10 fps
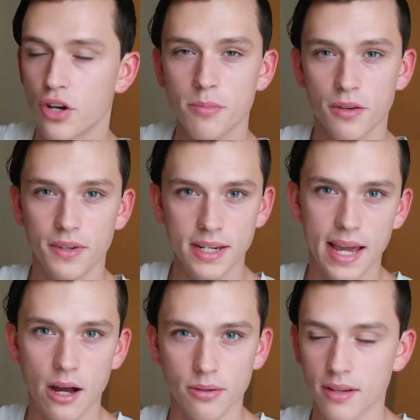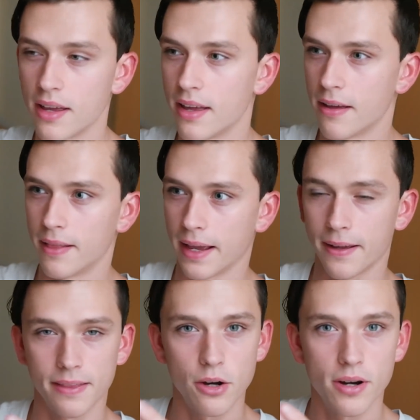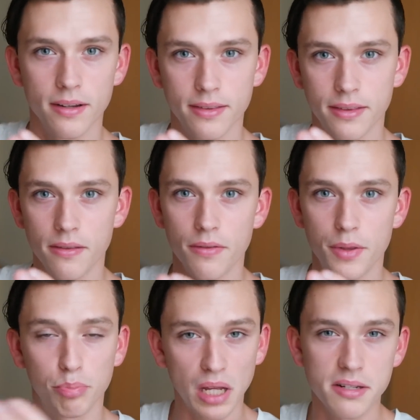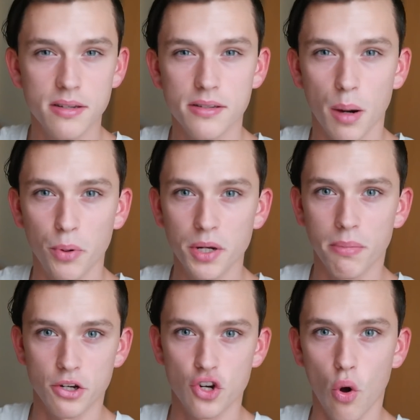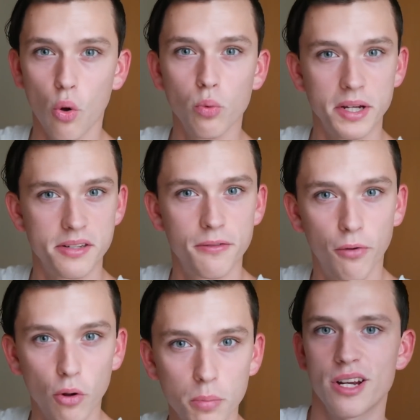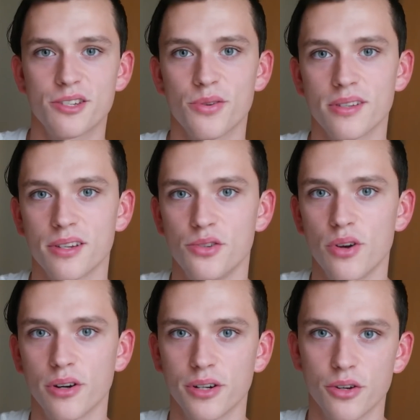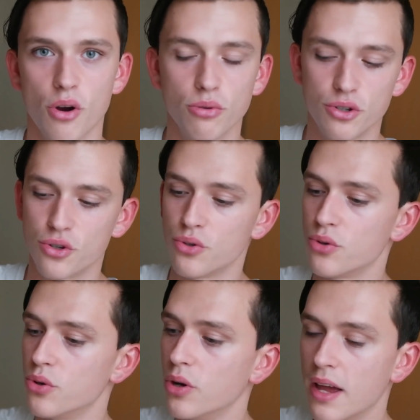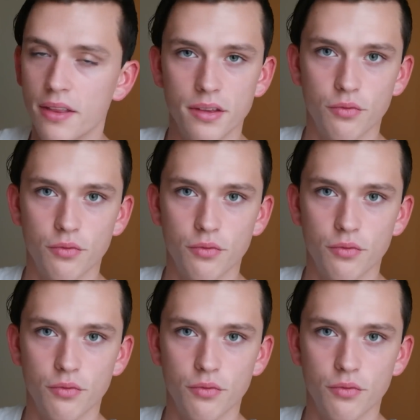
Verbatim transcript: terms of eating out, like there are the places are pretty much always full. Restaurants that you are gonna go to, the